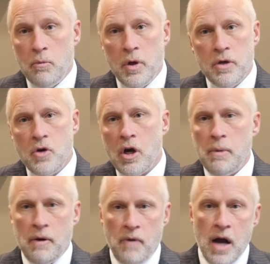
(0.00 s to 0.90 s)
When you're talking
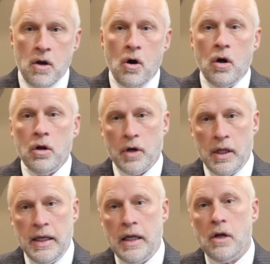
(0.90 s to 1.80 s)
about Rock Hall or
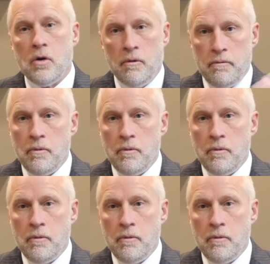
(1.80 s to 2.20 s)
Galena